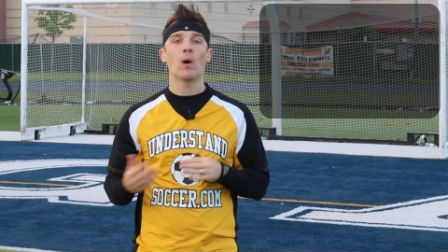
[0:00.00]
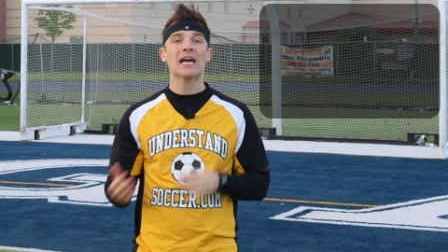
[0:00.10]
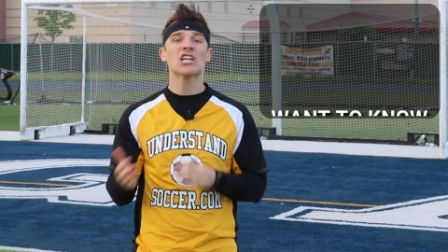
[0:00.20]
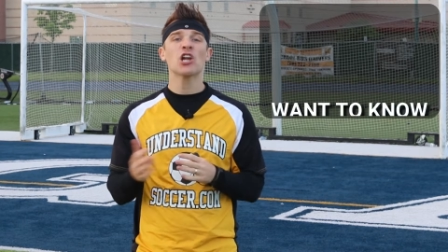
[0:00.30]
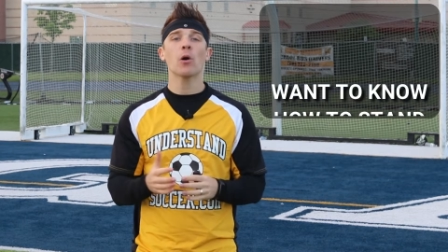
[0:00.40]

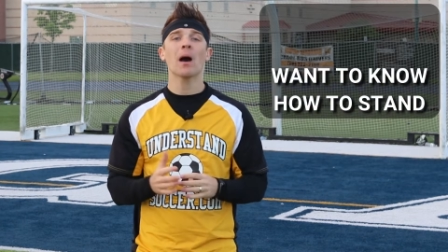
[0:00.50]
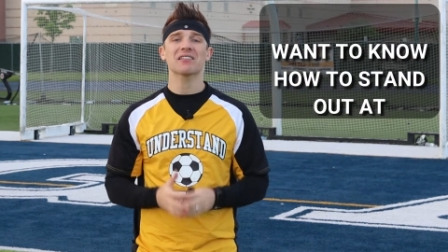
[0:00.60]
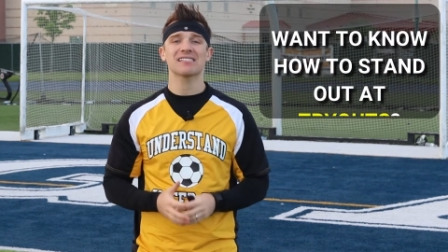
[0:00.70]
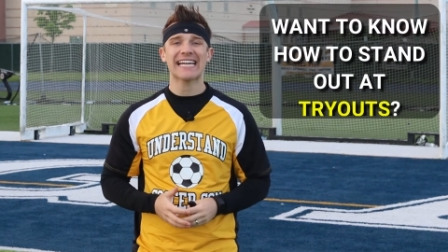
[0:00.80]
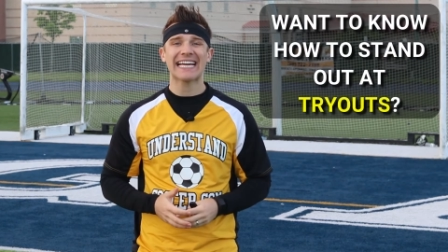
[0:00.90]
Want to know
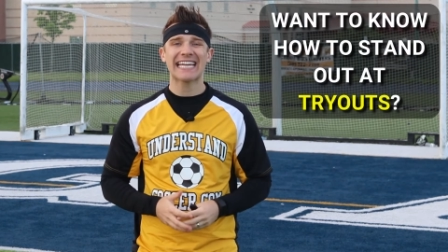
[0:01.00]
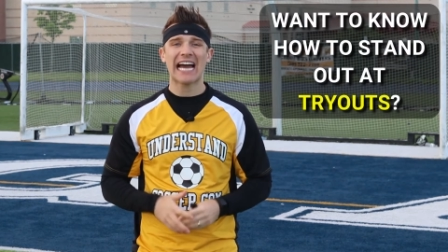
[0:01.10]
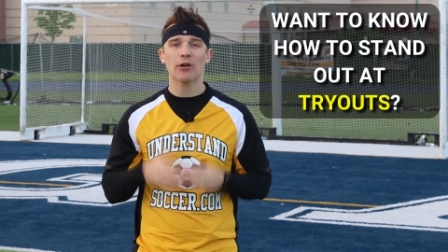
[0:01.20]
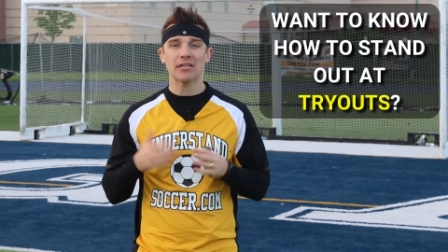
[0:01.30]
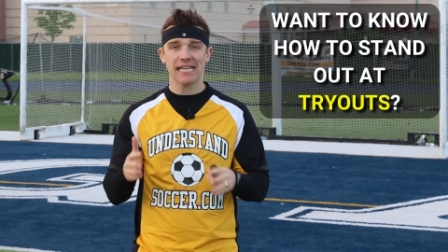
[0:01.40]
how to stand
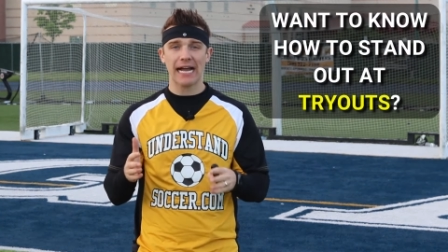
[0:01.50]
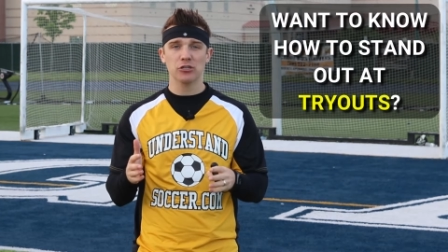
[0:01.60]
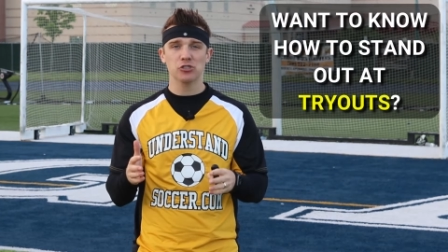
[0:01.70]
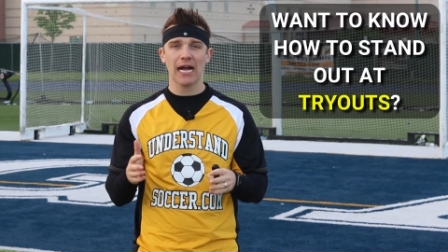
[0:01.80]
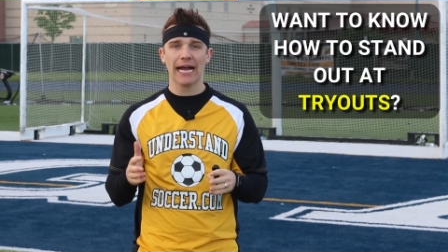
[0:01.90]
out at
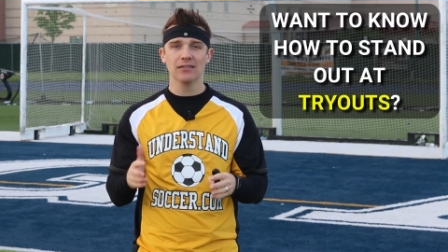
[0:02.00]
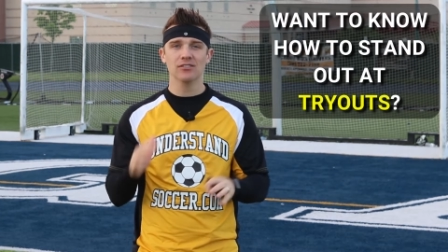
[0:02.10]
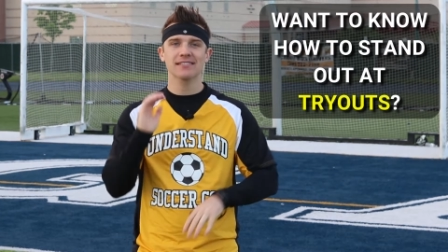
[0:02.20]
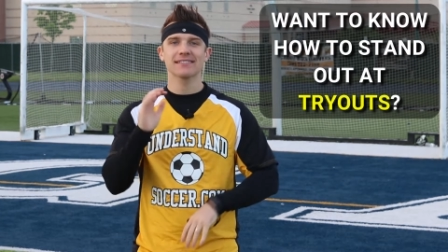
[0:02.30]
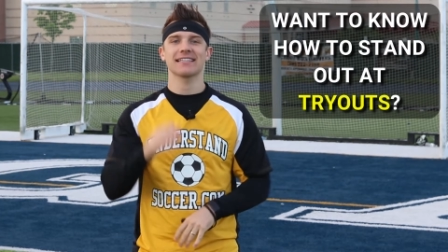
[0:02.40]
soccer
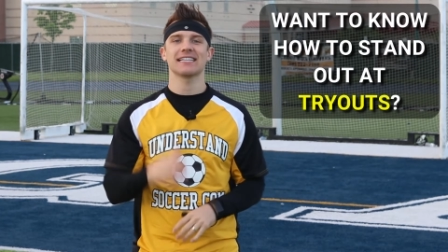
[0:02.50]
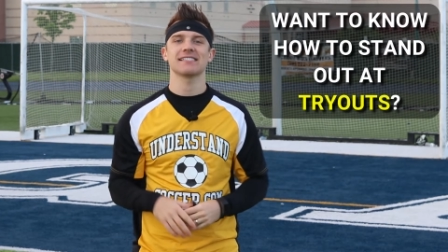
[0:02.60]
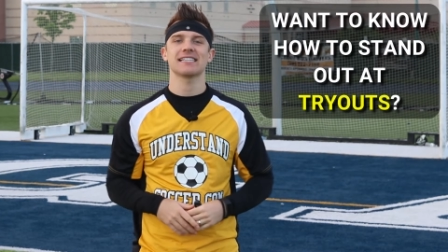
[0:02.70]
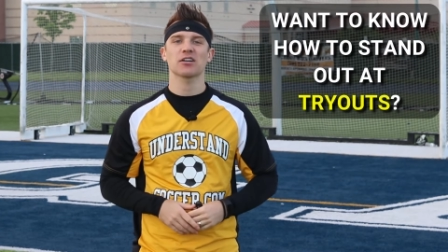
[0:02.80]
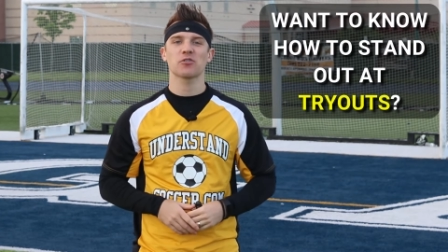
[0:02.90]
tryouts?
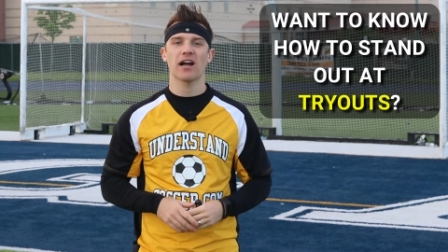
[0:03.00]
Then stick